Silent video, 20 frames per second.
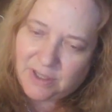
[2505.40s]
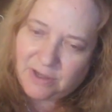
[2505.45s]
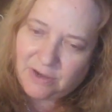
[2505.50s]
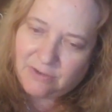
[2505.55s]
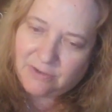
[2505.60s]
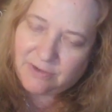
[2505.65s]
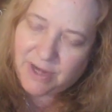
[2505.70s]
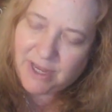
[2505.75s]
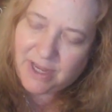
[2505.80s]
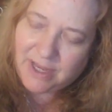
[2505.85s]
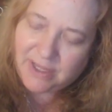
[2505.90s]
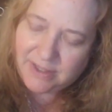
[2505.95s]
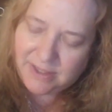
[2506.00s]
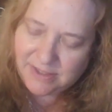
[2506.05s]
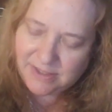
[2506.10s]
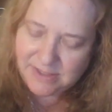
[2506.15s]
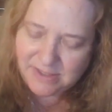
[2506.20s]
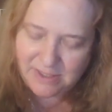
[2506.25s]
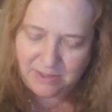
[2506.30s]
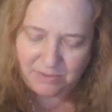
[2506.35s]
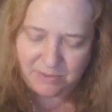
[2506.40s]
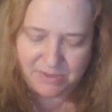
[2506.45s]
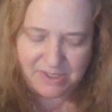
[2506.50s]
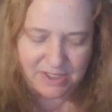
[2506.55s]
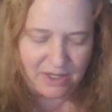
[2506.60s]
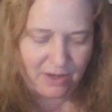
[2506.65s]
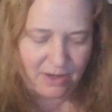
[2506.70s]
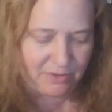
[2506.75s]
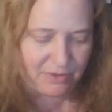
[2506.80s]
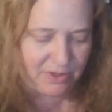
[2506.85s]
All right, let's see what's
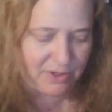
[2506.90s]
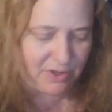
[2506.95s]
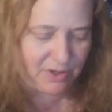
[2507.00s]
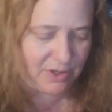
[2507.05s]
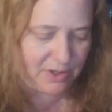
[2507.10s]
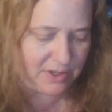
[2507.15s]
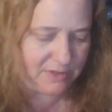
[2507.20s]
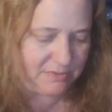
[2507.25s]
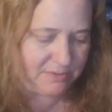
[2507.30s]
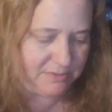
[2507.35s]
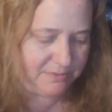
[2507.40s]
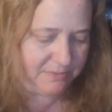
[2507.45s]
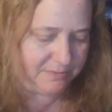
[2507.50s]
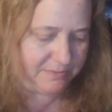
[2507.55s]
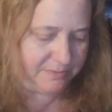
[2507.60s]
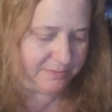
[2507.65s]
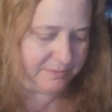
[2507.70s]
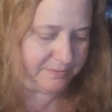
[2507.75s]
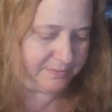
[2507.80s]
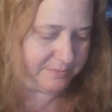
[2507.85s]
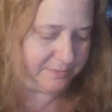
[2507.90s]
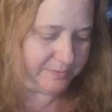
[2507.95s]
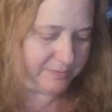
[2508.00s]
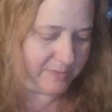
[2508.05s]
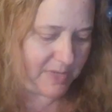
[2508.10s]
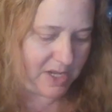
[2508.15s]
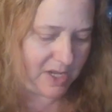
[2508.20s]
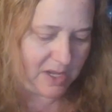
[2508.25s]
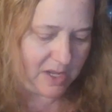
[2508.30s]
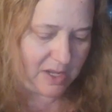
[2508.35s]
going on.
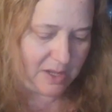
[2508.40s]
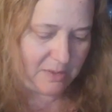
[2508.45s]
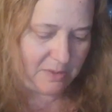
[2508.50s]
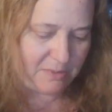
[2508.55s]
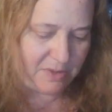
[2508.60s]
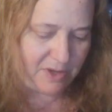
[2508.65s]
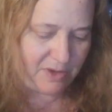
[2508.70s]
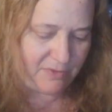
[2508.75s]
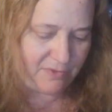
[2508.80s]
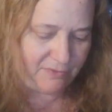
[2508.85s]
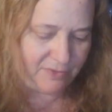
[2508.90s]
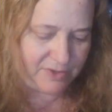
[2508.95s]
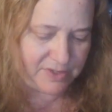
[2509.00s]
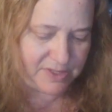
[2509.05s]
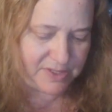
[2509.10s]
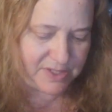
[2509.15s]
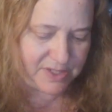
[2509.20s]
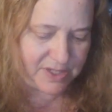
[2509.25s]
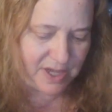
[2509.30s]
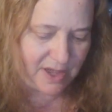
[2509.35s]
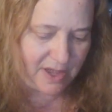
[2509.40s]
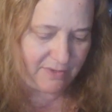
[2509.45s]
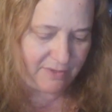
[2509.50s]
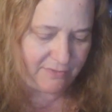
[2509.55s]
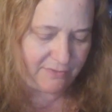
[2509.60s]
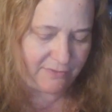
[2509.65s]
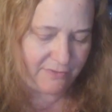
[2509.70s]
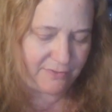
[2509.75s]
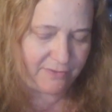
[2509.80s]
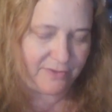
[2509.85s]
Beautiful Steph.
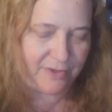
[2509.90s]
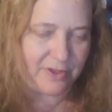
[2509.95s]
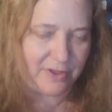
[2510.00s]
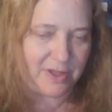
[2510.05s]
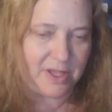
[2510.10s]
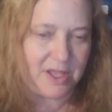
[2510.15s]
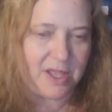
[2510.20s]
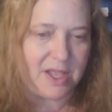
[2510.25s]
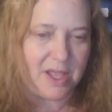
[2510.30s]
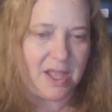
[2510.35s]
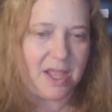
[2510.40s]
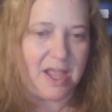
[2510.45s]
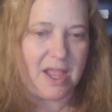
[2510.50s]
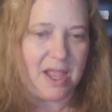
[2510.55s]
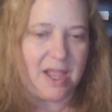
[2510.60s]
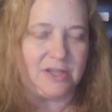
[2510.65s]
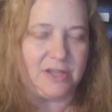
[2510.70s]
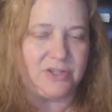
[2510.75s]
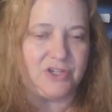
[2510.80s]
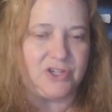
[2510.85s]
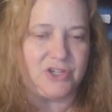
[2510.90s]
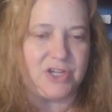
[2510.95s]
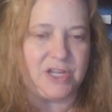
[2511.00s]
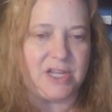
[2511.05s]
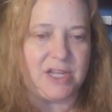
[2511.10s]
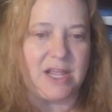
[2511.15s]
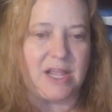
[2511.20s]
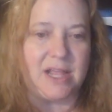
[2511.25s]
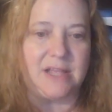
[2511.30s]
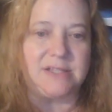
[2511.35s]
And
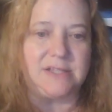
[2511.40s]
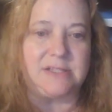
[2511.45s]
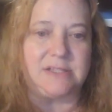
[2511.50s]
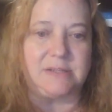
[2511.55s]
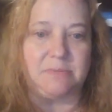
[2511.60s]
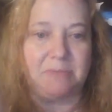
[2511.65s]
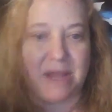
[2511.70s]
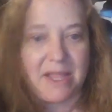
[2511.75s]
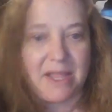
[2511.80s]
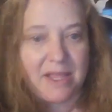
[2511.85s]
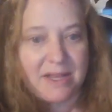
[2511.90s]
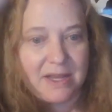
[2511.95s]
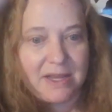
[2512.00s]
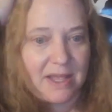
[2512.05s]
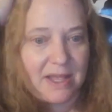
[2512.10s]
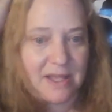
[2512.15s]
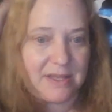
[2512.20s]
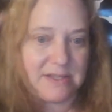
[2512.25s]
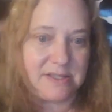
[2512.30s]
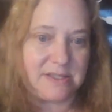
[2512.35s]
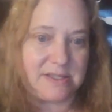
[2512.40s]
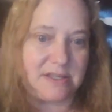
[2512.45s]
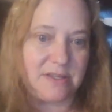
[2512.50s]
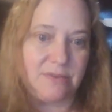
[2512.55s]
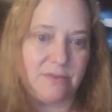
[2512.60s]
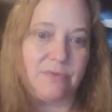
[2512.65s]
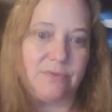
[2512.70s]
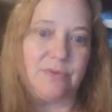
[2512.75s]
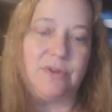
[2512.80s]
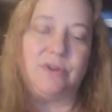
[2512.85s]
she gets Mannaz,
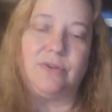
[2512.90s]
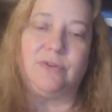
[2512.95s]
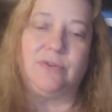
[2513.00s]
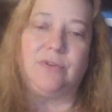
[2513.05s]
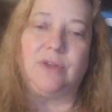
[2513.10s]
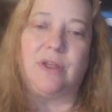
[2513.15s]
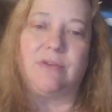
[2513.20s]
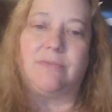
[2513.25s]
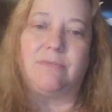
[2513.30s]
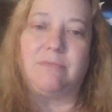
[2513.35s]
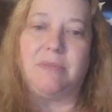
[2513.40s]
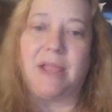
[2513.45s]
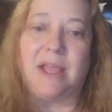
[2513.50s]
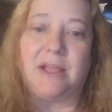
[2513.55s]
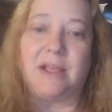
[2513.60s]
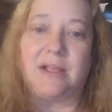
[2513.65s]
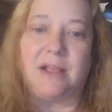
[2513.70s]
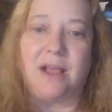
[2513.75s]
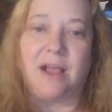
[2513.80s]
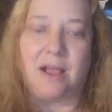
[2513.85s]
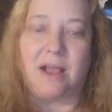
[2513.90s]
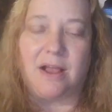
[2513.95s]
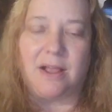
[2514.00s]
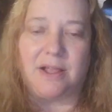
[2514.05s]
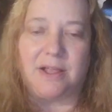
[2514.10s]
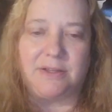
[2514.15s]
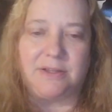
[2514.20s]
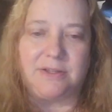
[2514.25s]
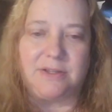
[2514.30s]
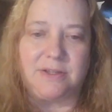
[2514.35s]
the rune of
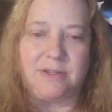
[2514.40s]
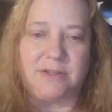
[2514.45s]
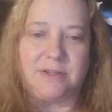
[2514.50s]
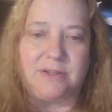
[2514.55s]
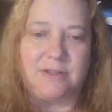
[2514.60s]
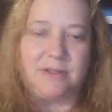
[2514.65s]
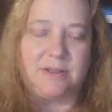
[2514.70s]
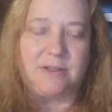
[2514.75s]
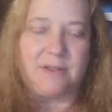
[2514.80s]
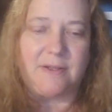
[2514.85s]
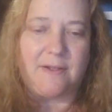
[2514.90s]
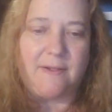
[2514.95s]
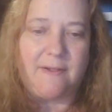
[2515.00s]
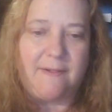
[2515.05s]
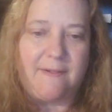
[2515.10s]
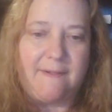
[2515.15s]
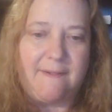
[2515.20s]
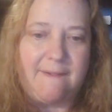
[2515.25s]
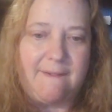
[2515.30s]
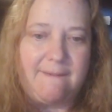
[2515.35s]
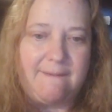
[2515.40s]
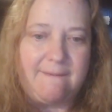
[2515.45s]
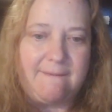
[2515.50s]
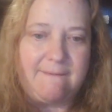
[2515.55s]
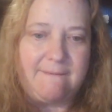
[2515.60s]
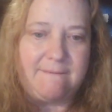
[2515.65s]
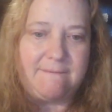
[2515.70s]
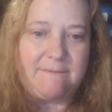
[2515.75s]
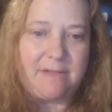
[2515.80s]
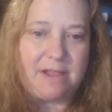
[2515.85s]
mankind.
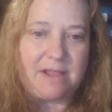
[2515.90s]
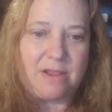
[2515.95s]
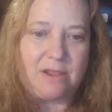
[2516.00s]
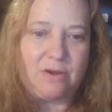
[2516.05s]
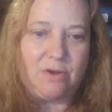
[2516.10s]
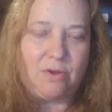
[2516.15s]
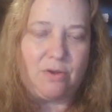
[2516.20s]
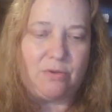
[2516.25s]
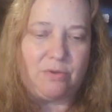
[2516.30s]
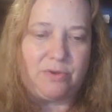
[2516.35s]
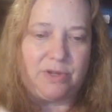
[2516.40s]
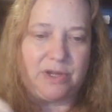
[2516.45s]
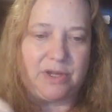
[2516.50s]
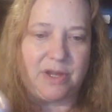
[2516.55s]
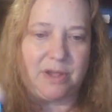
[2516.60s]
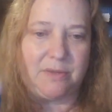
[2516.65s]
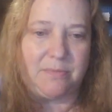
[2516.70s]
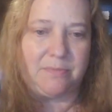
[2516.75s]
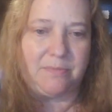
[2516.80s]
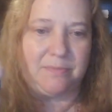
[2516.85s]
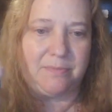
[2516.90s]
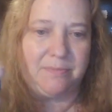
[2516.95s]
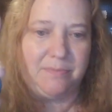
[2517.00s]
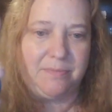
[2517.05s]
I can hold it up.